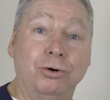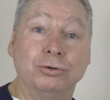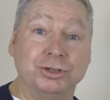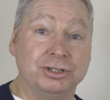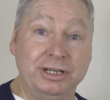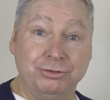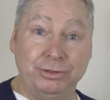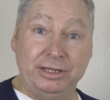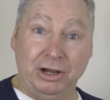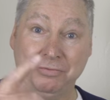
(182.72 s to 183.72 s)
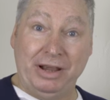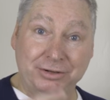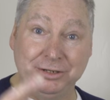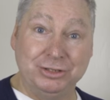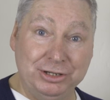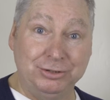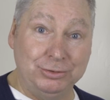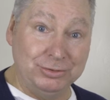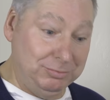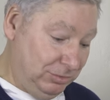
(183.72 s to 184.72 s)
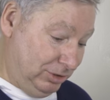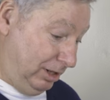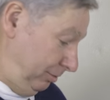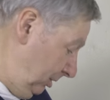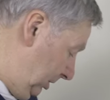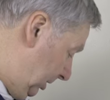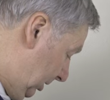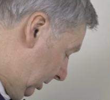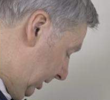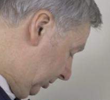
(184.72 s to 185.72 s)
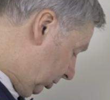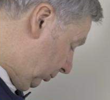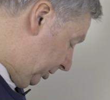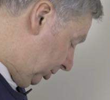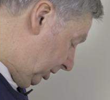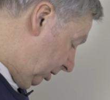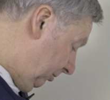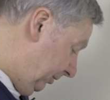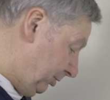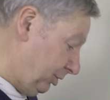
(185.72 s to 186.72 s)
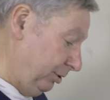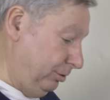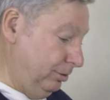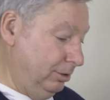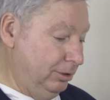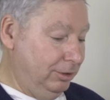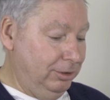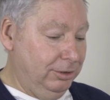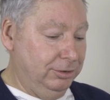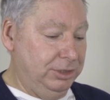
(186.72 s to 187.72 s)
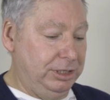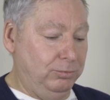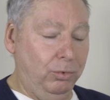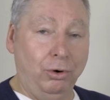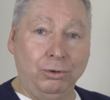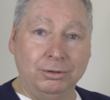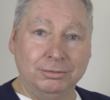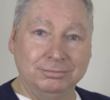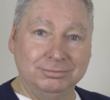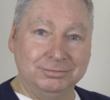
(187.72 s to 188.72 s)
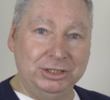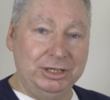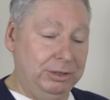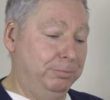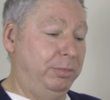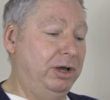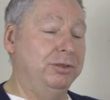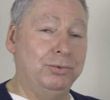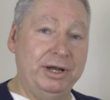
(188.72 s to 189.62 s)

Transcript: or just literally going round in circles. So Let's switch it over to the wall. By the